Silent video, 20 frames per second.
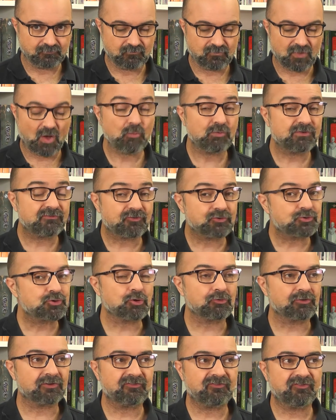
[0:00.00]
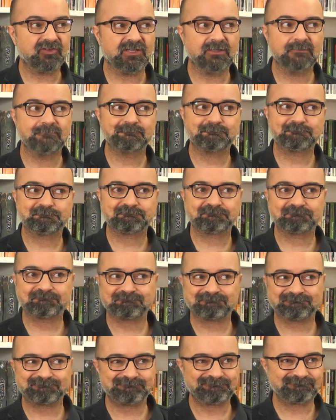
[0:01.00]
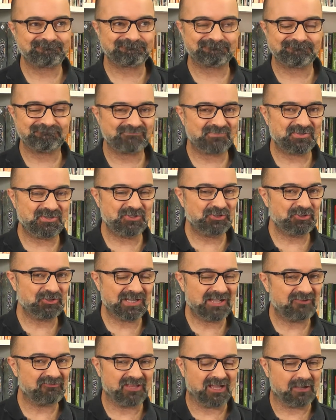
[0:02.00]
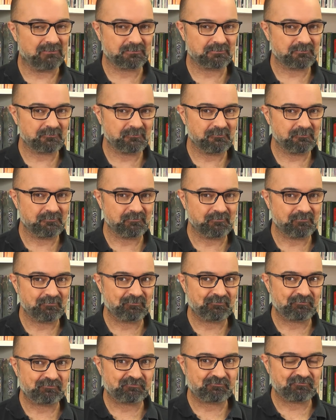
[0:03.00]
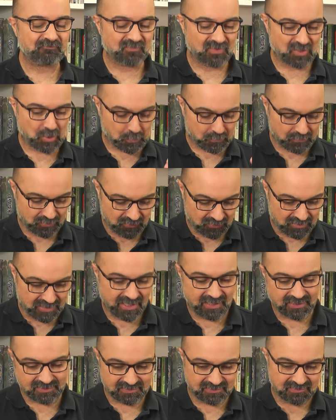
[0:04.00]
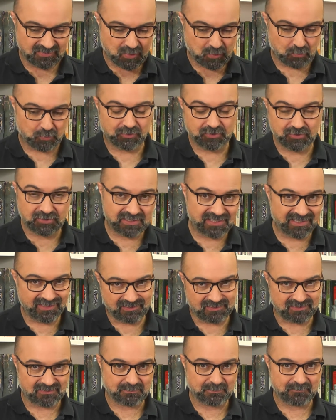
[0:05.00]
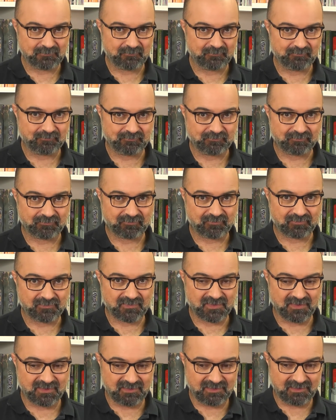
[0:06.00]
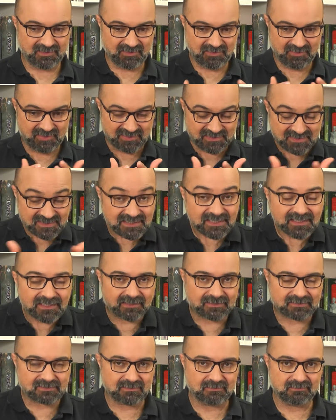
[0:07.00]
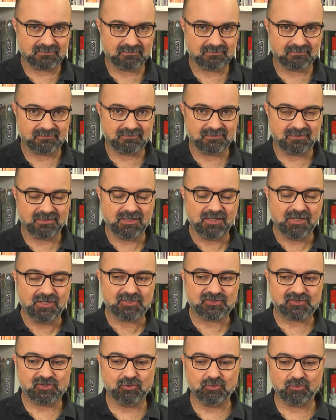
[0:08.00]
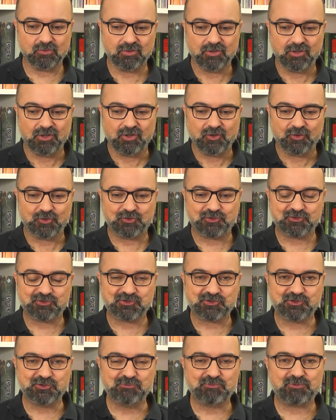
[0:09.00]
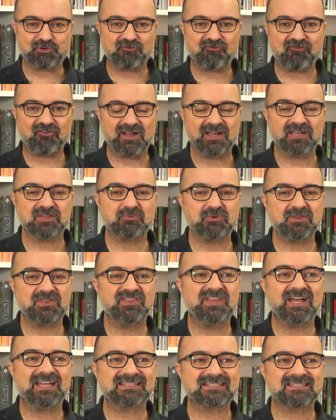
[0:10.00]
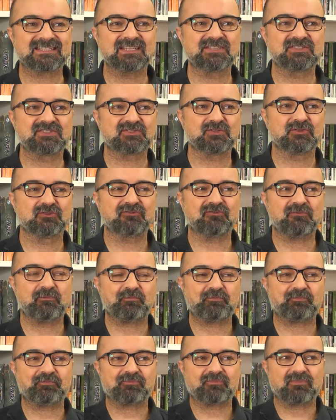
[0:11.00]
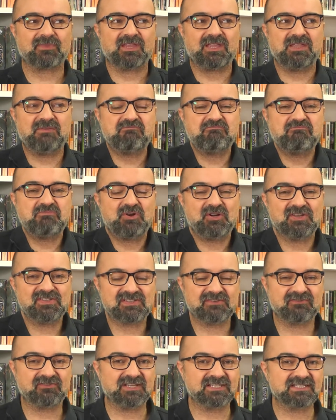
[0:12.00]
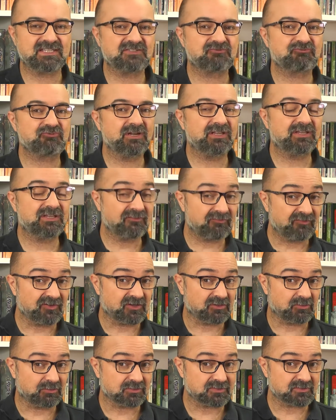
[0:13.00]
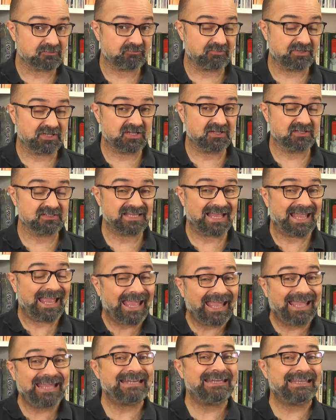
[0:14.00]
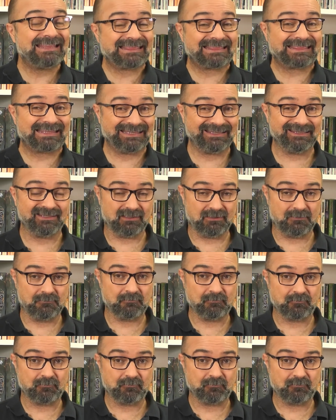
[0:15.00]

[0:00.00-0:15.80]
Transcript: with photography you don't have that you get what you get you can see it so to provide with that sense of immersiveness is really difficult because anything